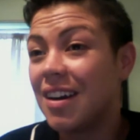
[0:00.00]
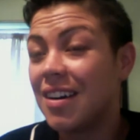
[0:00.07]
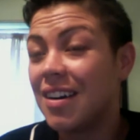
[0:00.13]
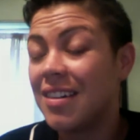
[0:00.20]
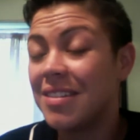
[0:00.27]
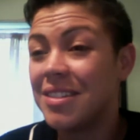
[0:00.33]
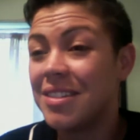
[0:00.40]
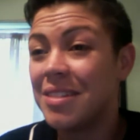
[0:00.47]

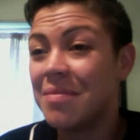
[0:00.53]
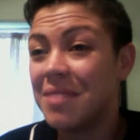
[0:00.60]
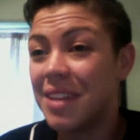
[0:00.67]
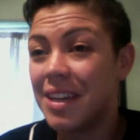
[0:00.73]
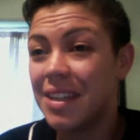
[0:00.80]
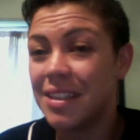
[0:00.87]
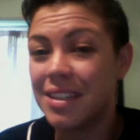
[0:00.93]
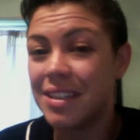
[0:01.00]
are some
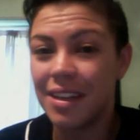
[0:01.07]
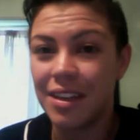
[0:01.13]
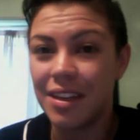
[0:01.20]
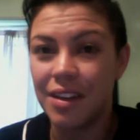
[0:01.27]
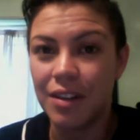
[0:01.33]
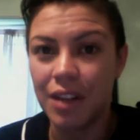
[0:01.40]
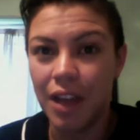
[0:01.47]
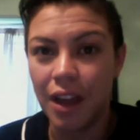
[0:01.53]
things that
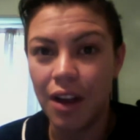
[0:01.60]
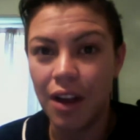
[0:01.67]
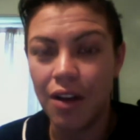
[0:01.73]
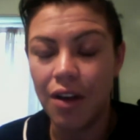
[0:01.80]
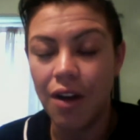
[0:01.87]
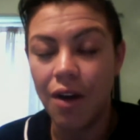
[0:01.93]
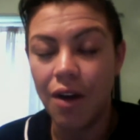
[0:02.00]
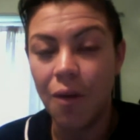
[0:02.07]
you're like,
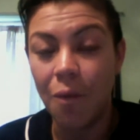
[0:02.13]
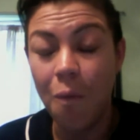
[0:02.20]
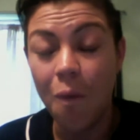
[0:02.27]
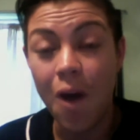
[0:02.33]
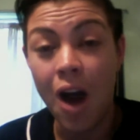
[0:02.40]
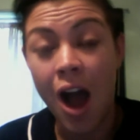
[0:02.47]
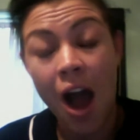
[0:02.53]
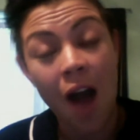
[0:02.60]

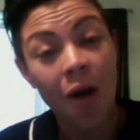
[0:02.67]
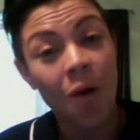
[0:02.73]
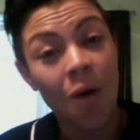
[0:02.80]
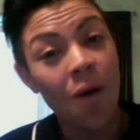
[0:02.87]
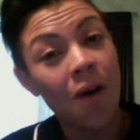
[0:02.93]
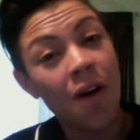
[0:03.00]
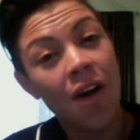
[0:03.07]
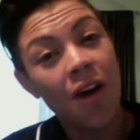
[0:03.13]

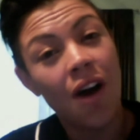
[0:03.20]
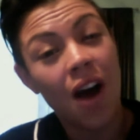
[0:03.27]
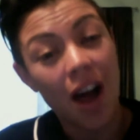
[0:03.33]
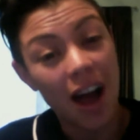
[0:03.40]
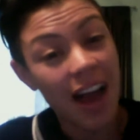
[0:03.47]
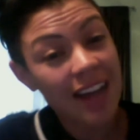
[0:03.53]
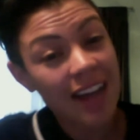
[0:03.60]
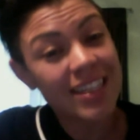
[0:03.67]
wow,
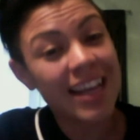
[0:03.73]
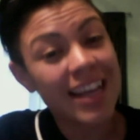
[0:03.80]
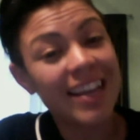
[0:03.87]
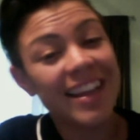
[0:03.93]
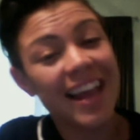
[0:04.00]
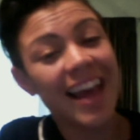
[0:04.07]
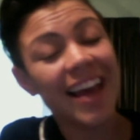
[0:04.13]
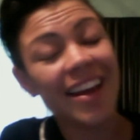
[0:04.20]
I said
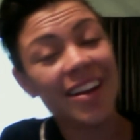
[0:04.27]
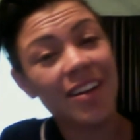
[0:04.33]
that